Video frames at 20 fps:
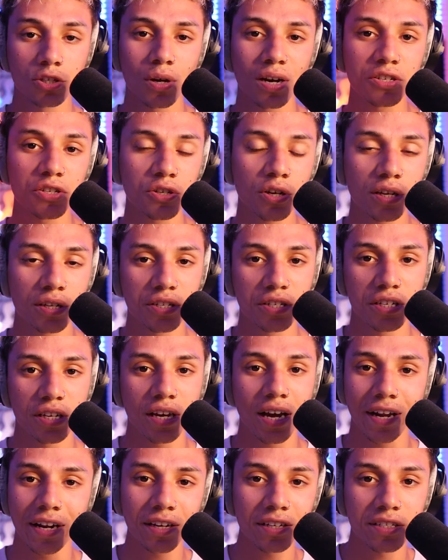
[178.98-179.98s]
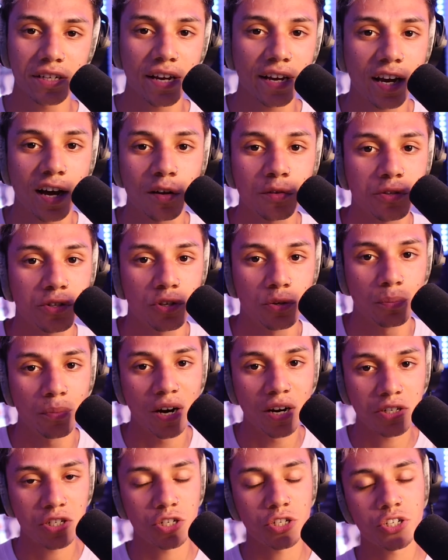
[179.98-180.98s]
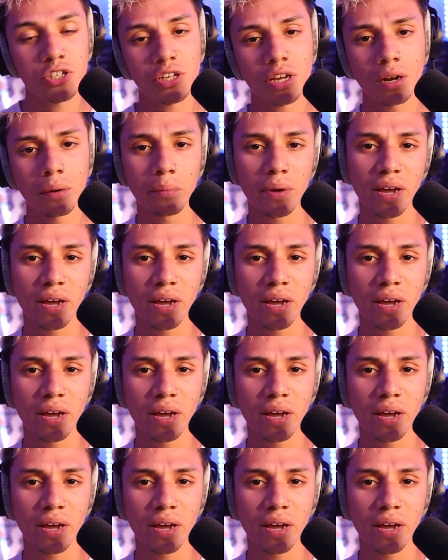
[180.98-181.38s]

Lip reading: So as you can see, I didn't take out too much. It's just going to